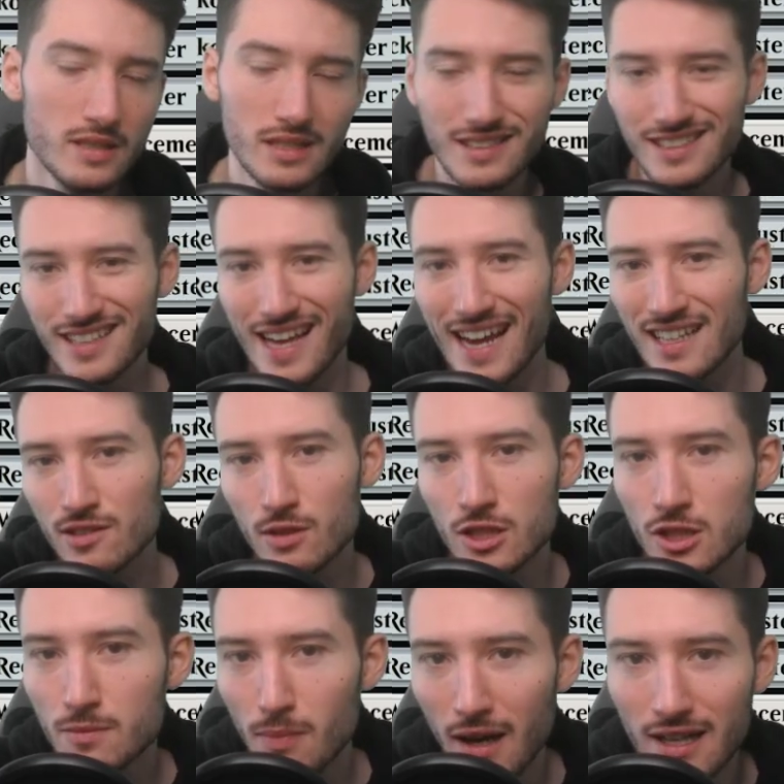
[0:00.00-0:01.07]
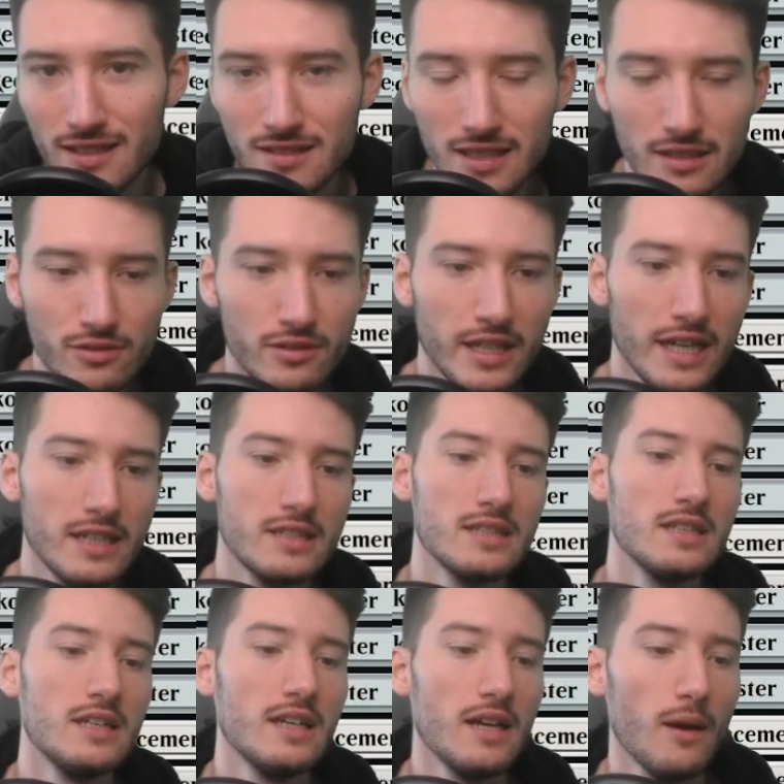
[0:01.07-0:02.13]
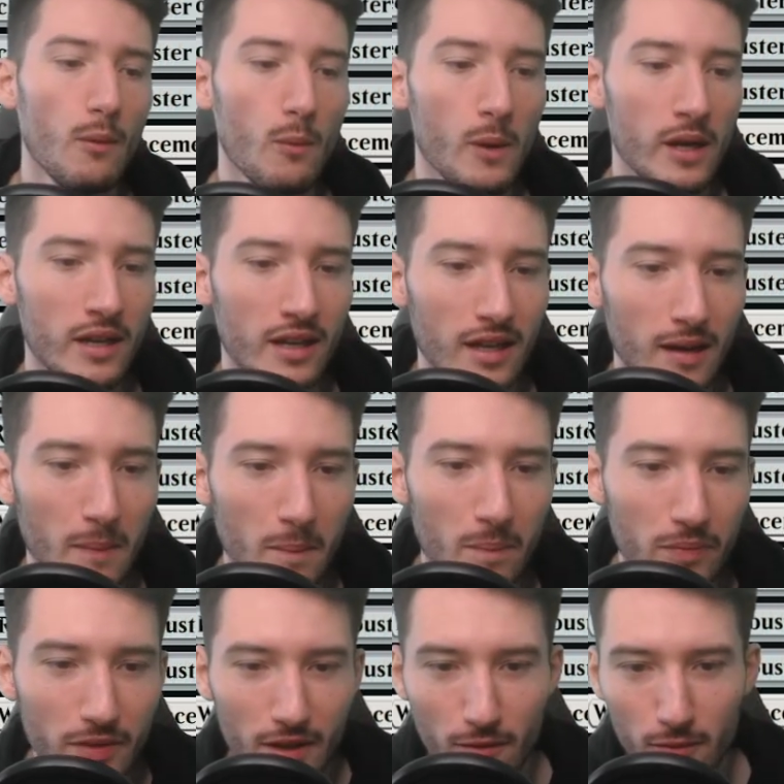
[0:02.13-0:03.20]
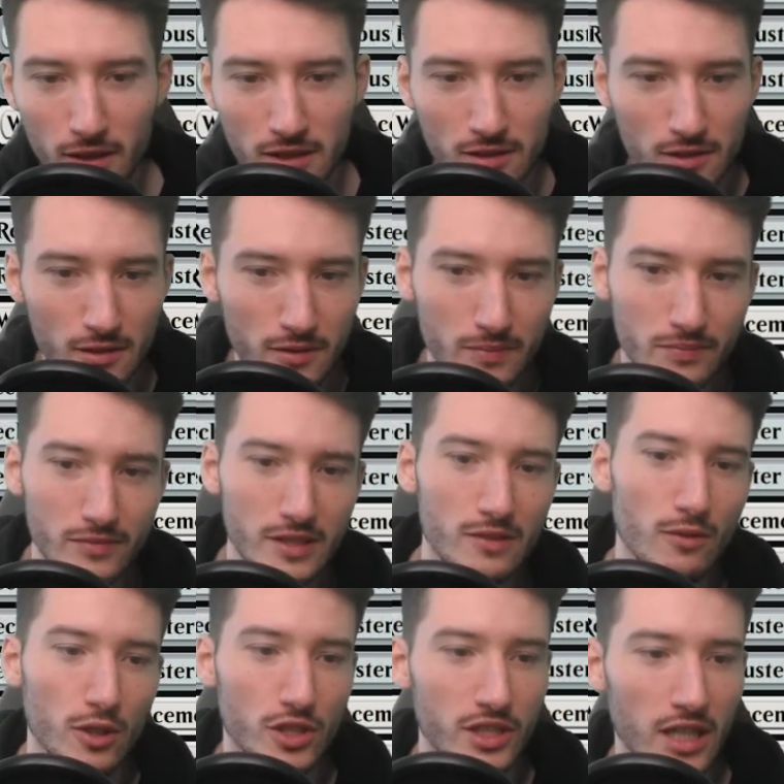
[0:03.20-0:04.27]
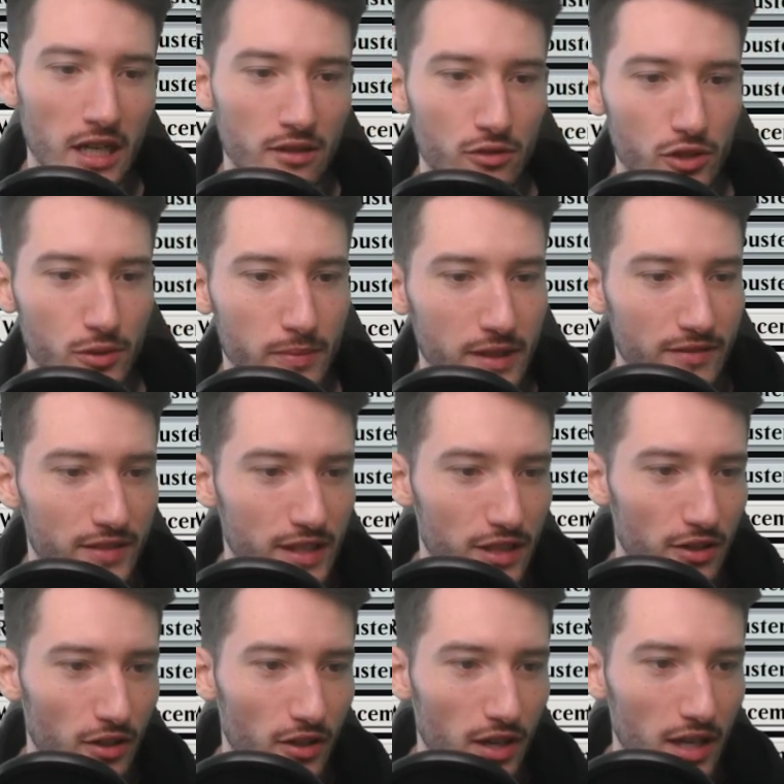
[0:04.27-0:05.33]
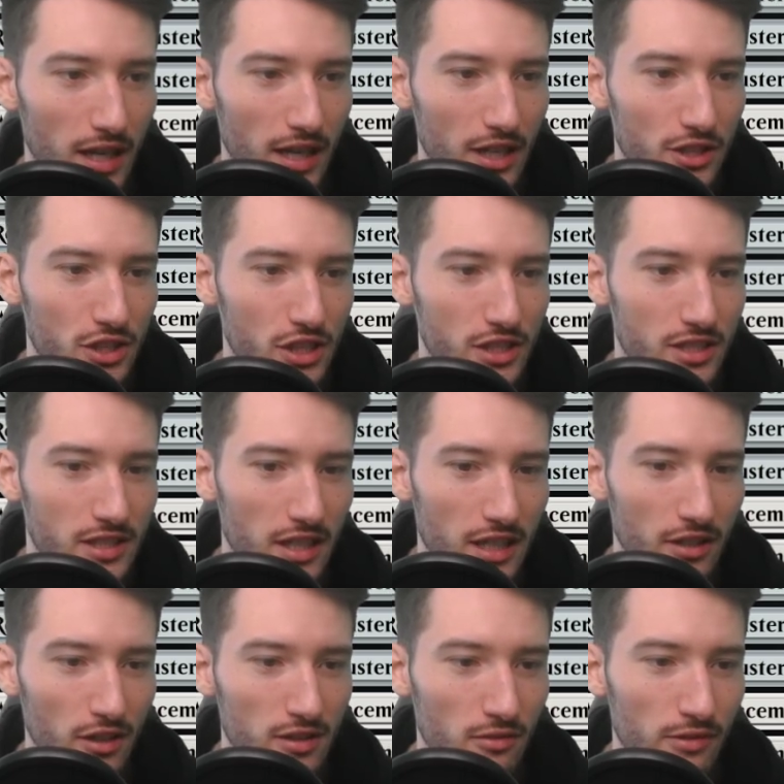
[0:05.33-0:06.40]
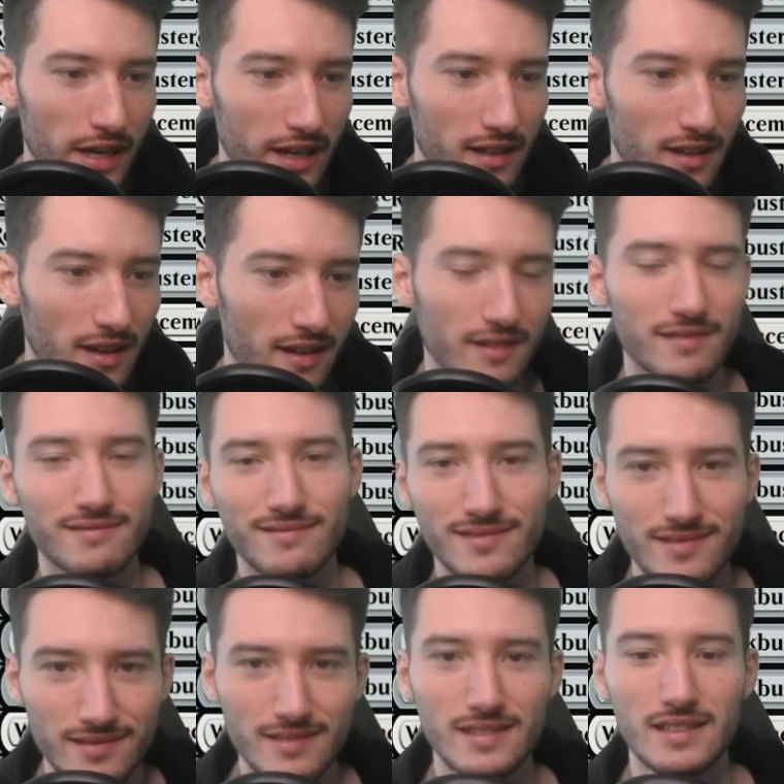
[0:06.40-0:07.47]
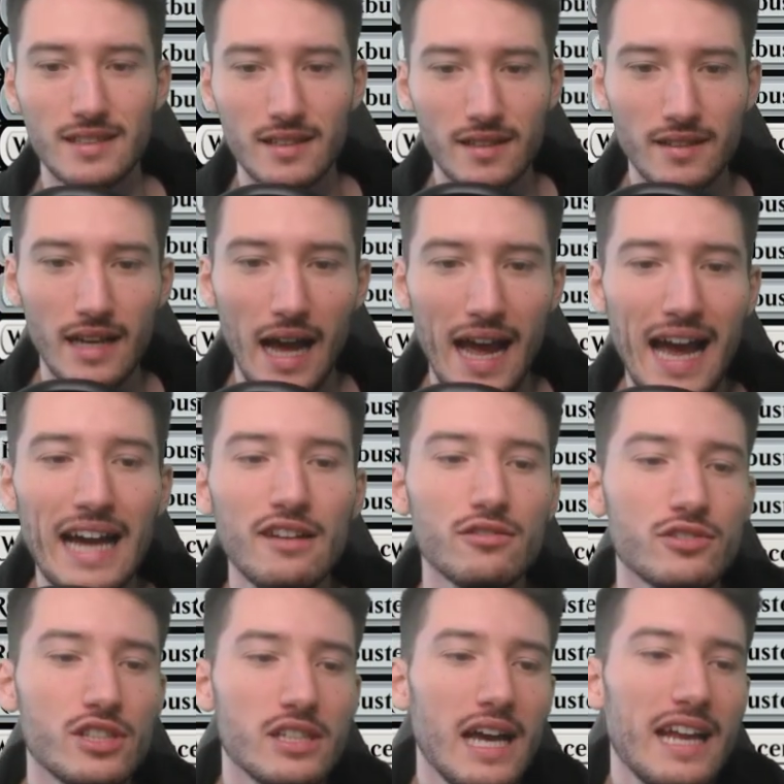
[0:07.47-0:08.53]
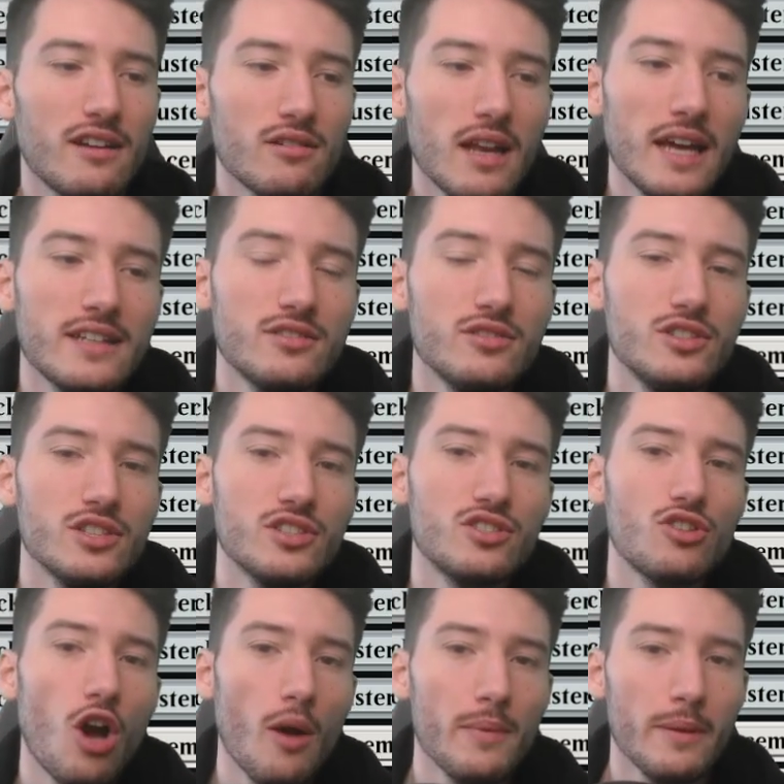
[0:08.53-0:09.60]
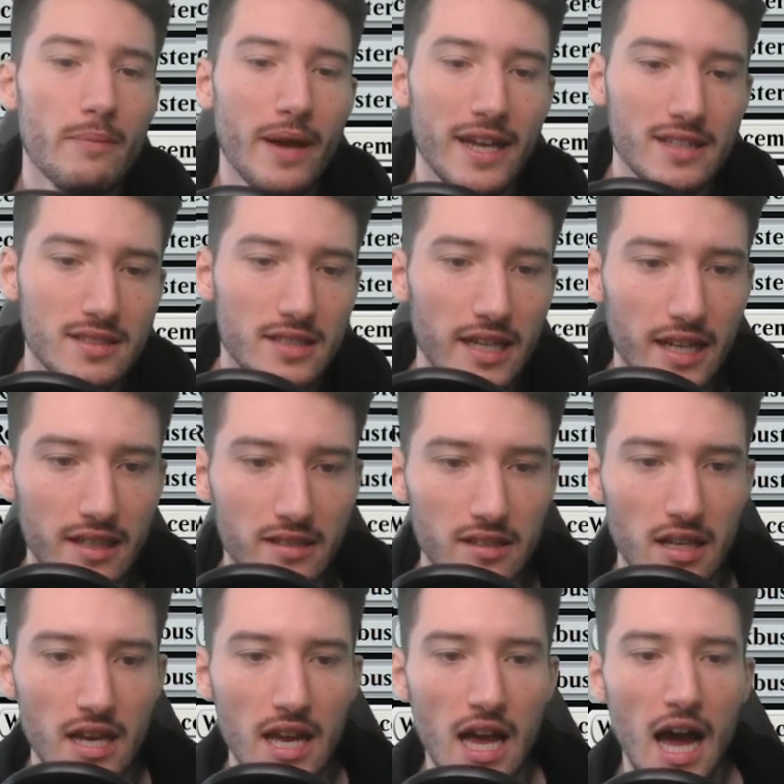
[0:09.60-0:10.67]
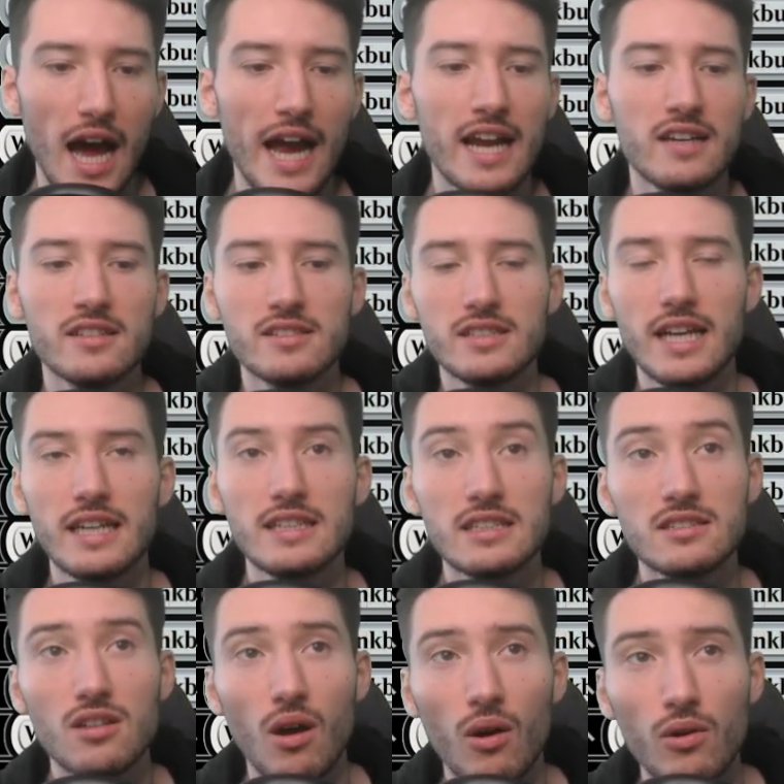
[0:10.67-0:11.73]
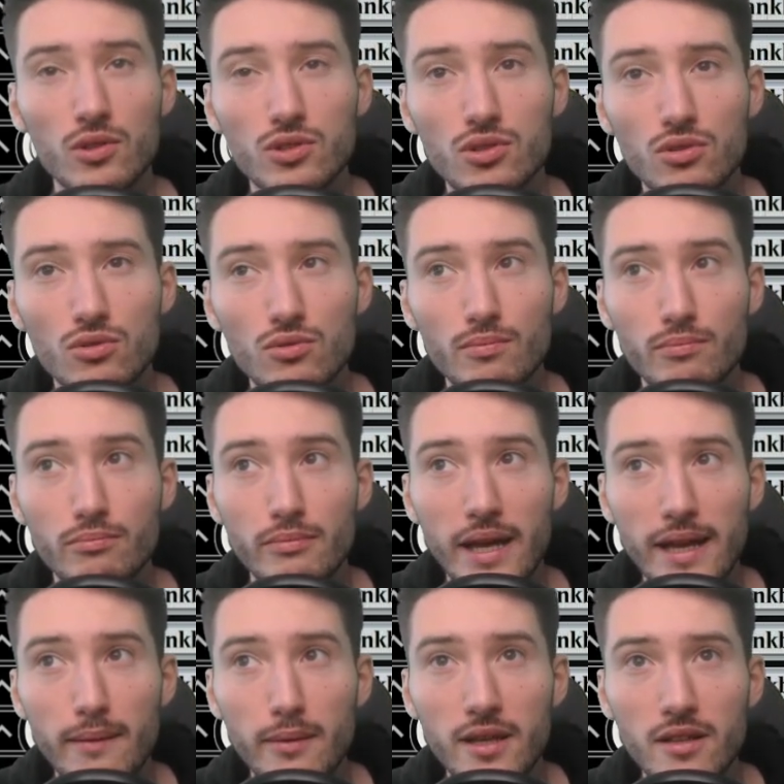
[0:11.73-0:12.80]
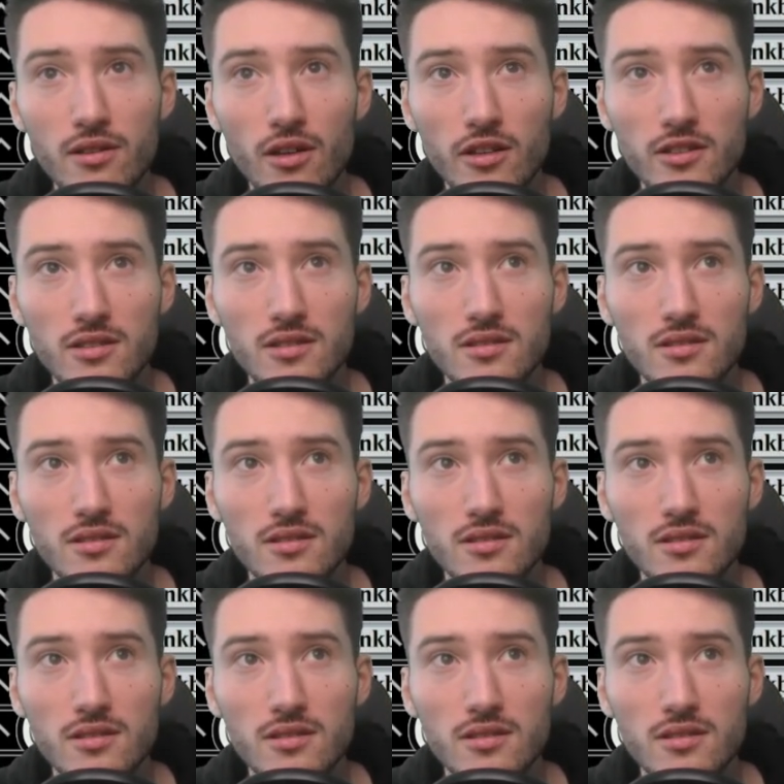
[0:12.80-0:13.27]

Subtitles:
the extra spice that you get when you watch an Arne Huschenbeth video. Just not the regular. I don't like to just copy paste decks. I understand that's also maybe not